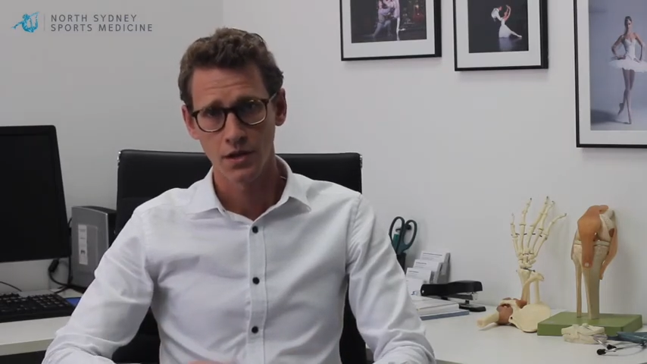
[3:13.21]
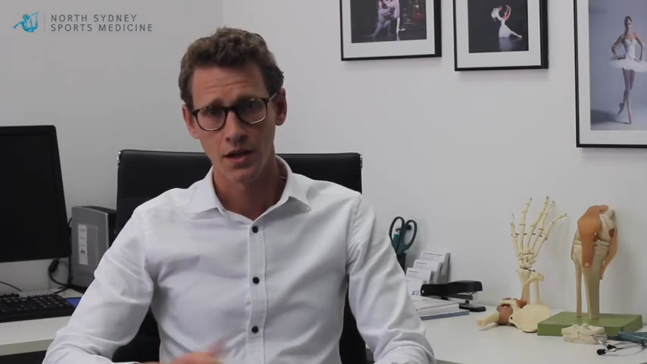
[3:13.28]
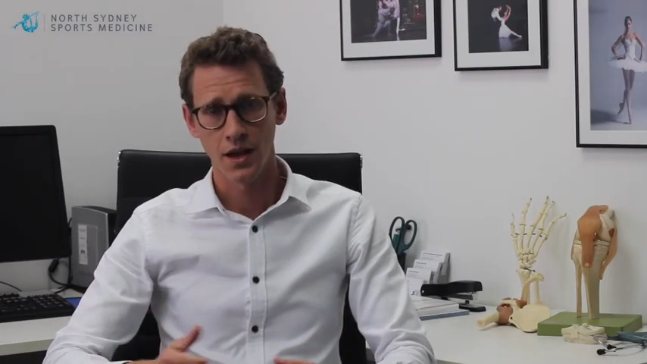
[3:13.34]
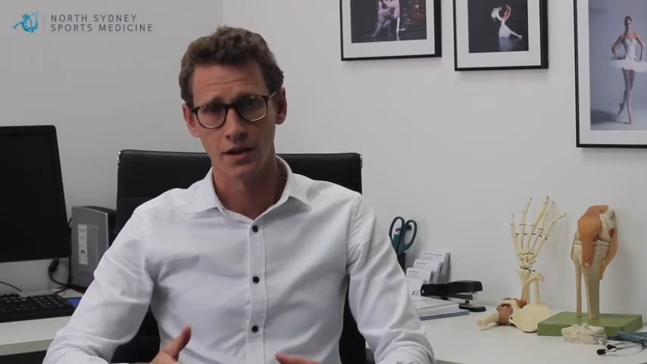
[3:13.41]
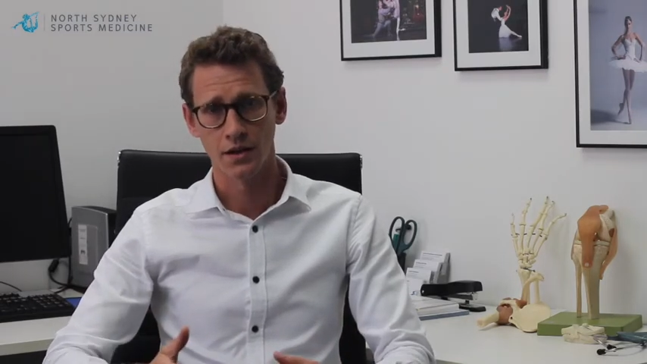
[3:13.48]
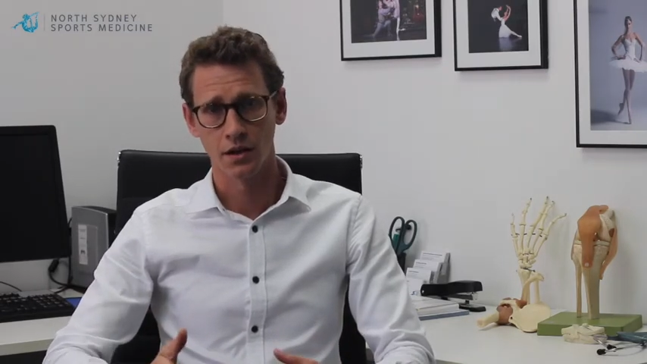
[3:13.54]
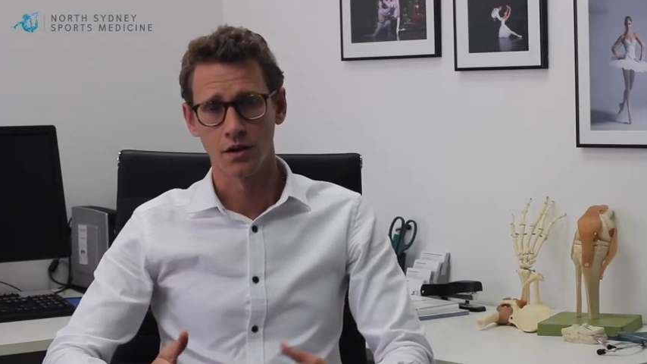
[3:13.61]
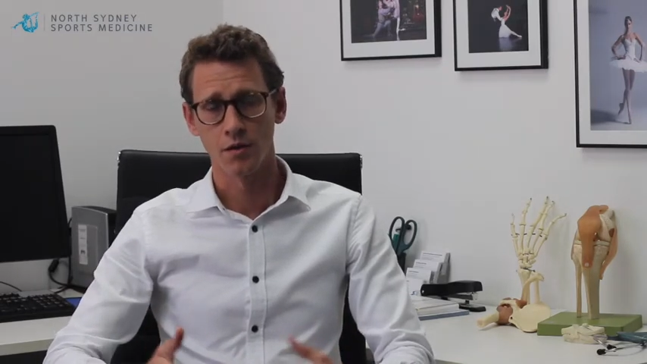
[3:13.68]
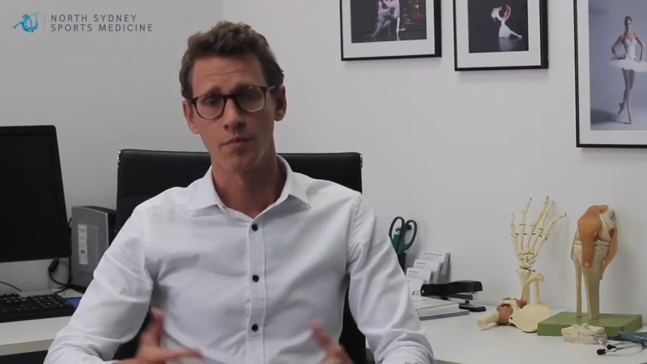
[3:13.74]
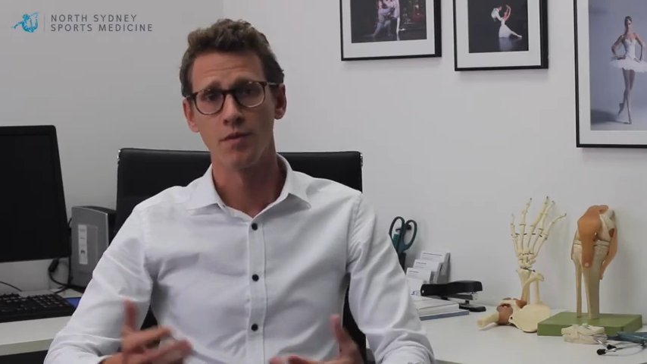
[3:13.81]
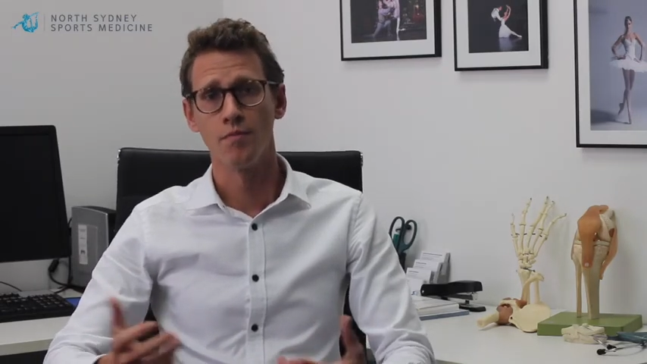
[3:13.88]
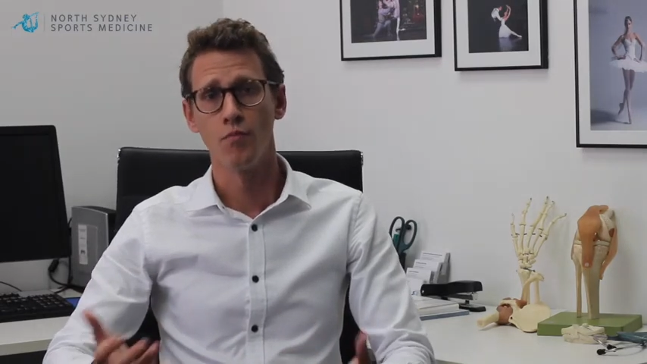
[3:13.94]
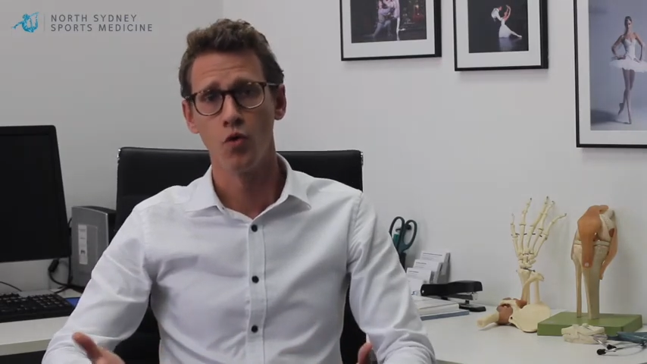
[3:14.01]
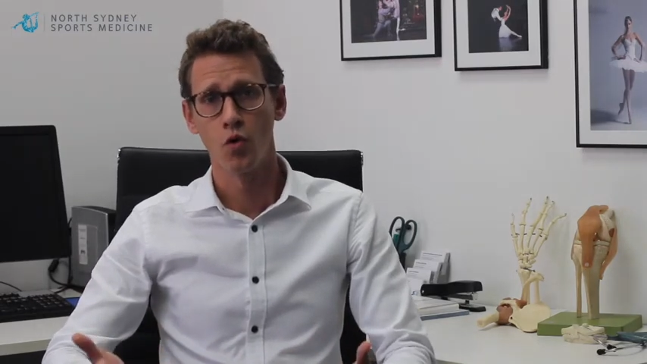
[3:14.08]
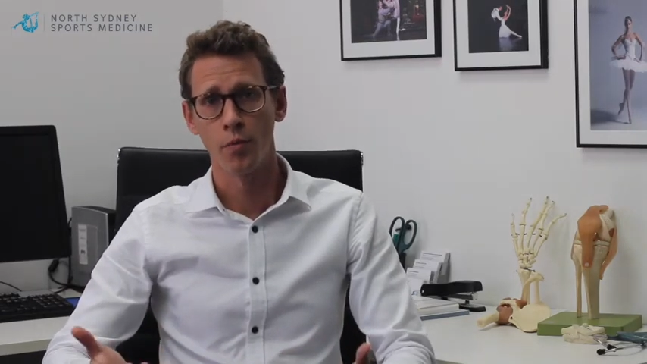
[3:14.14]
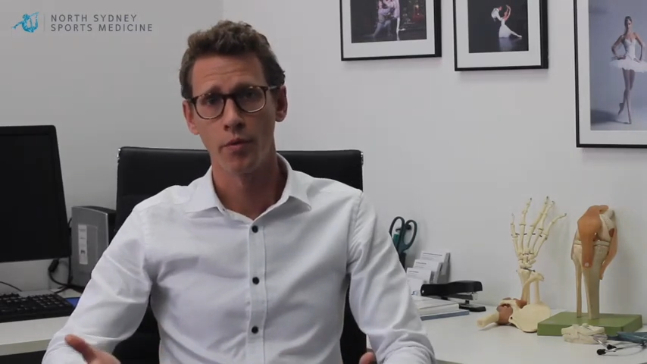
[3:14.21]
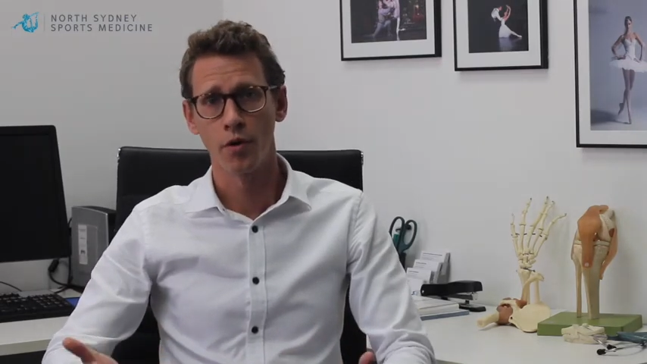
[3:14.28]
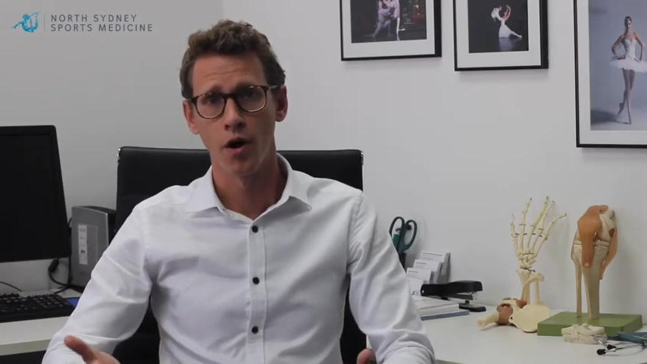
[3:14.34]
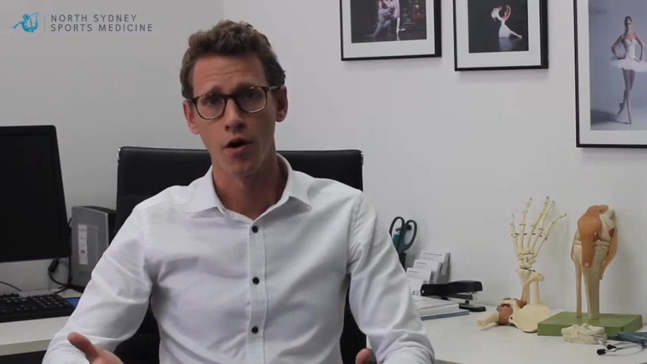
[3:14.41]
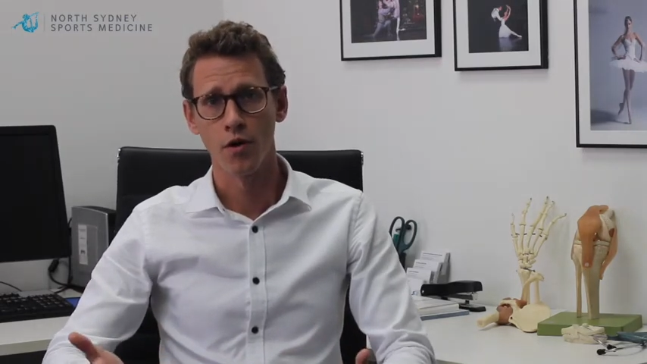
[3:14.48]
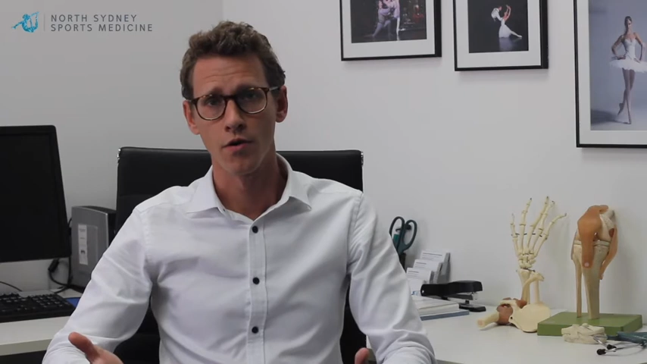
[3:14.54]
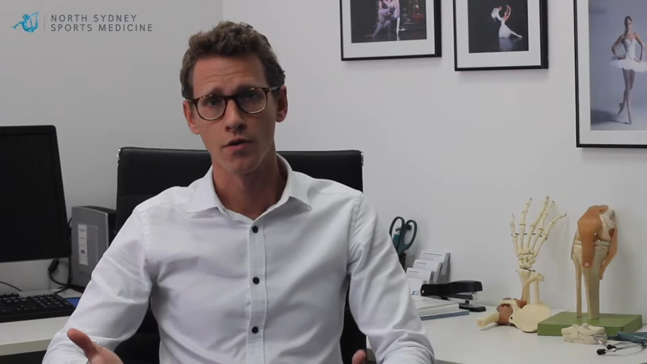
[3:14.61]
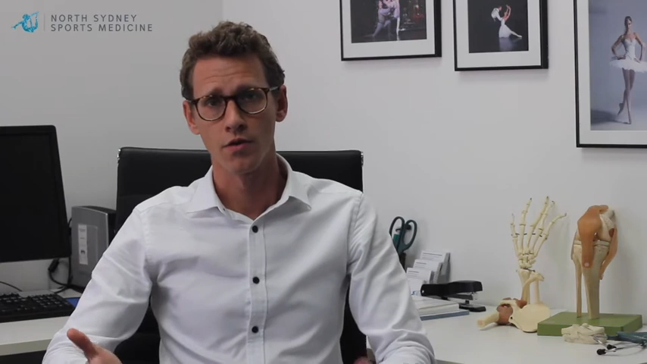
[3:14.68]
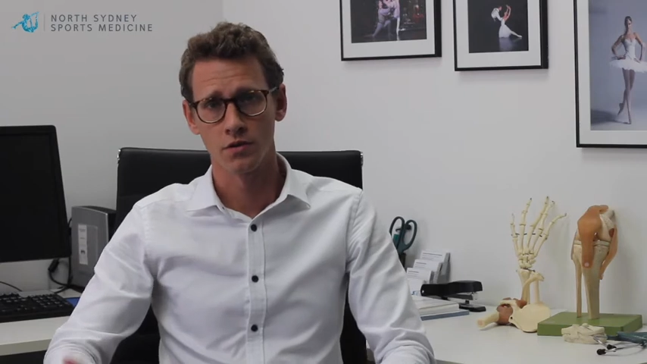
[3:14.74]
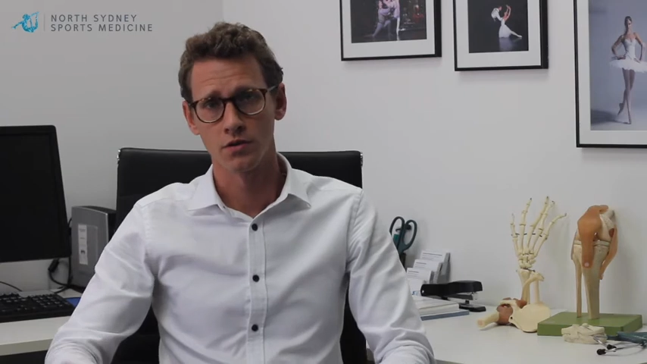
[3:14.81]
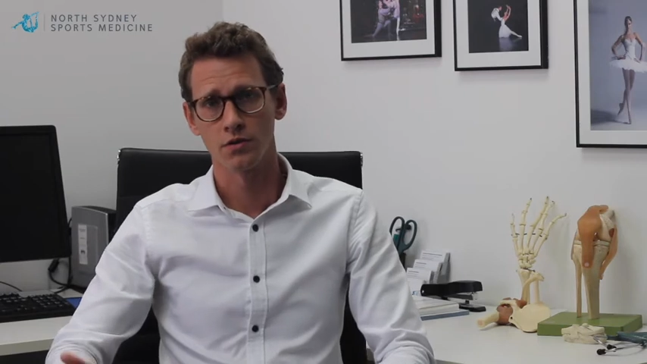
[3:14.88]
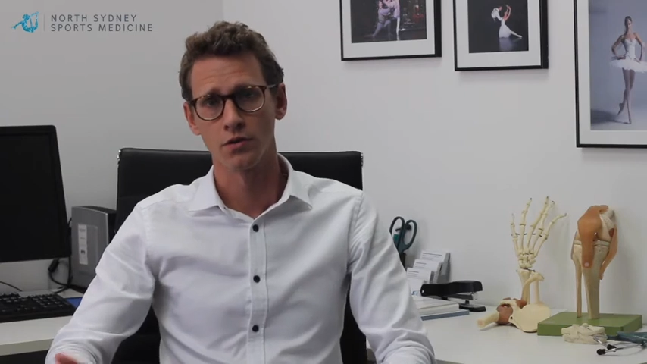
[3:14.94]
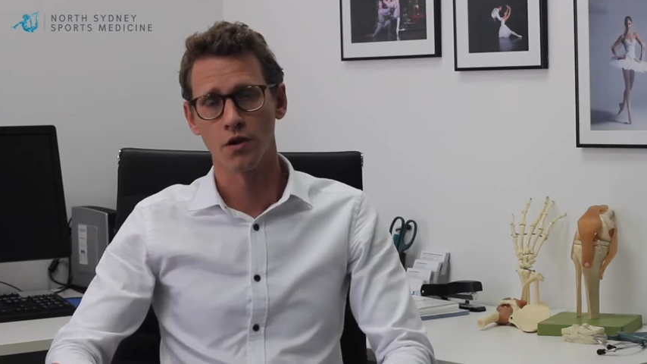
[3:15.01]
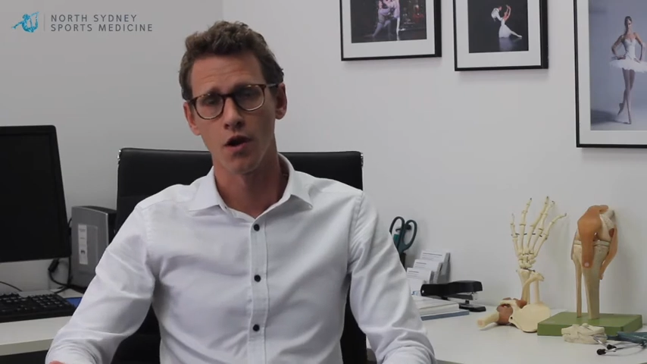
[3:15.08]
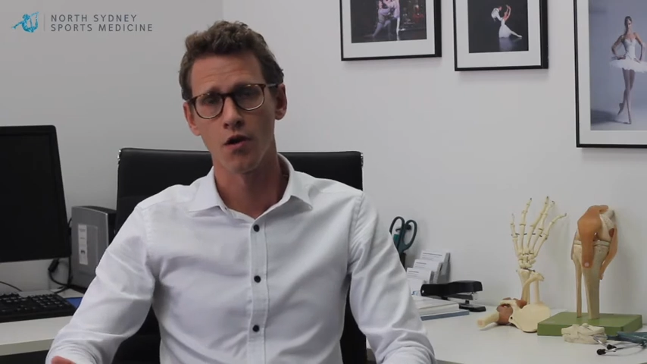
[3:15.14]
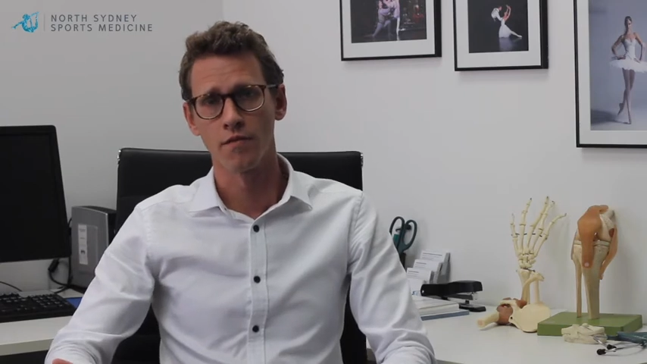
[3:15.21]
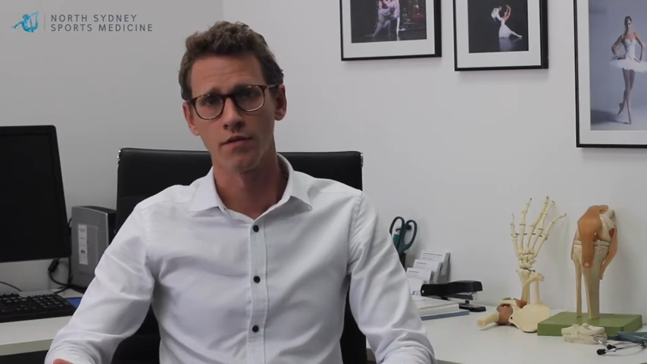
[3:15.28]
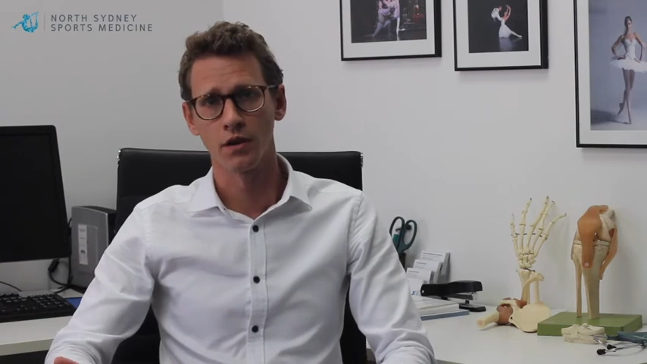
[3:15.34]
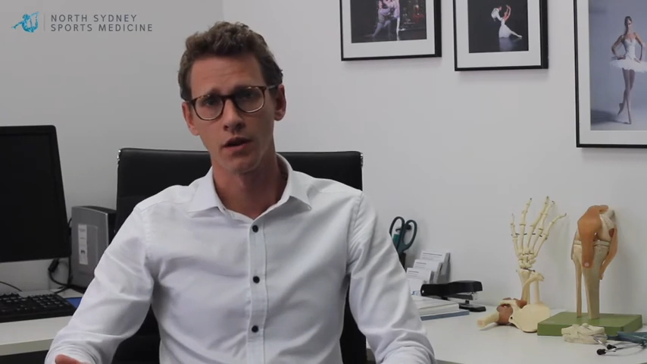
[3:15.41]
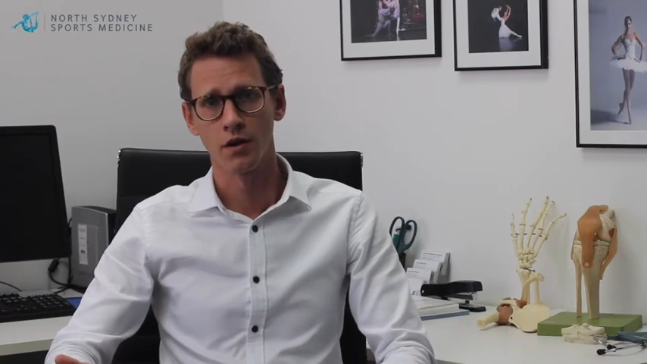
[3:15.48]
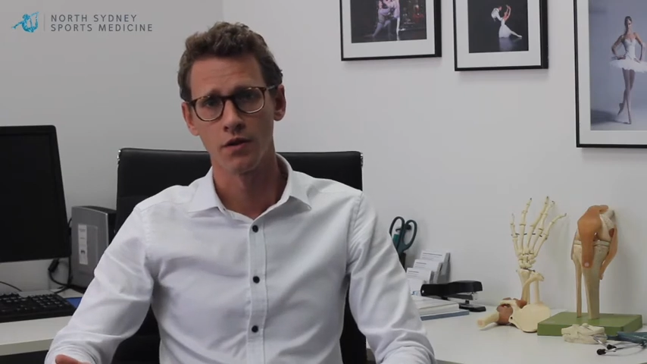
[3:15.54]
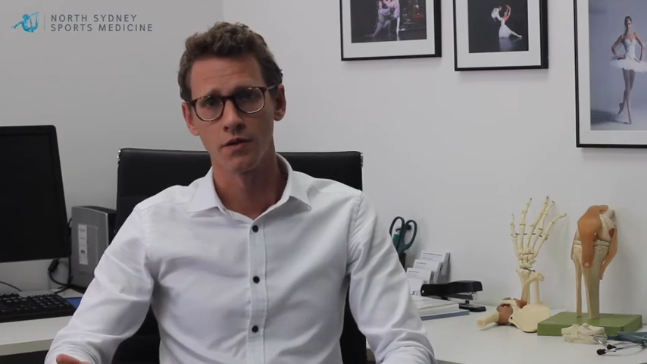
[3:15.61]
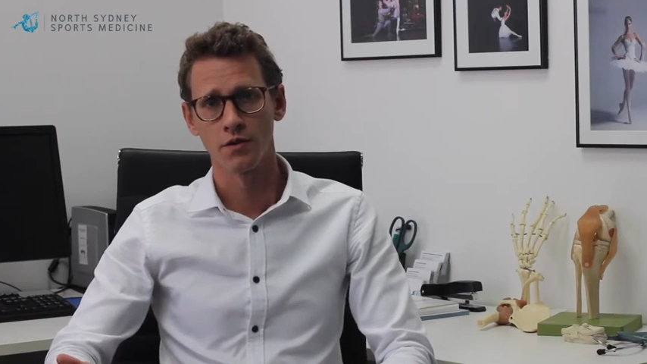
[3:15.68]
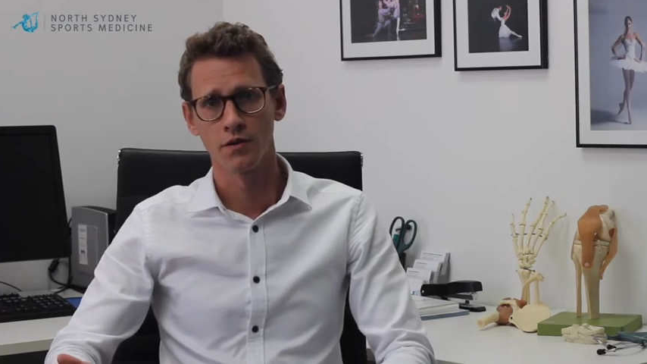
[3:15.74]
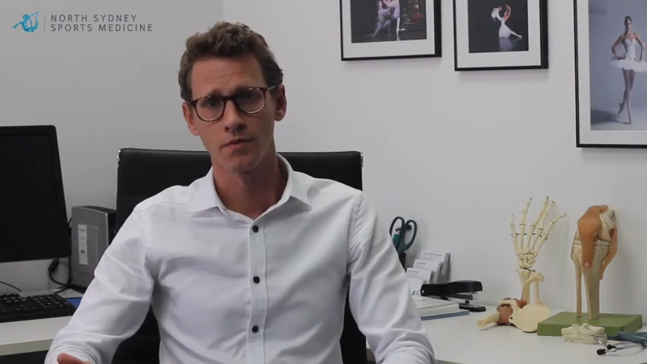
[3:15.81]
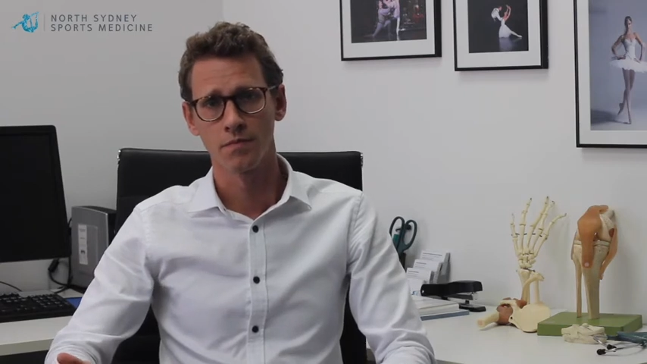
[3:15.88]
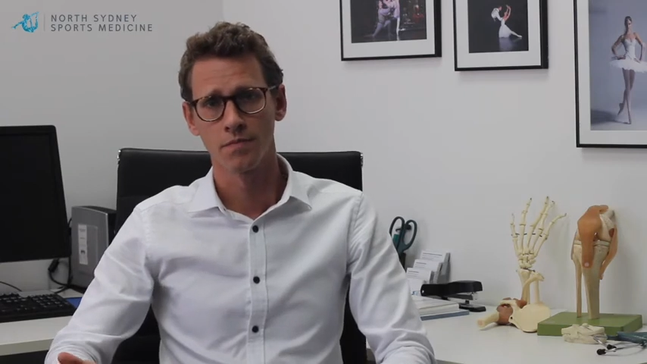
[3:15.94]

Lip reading: and are going to be more prone to overload.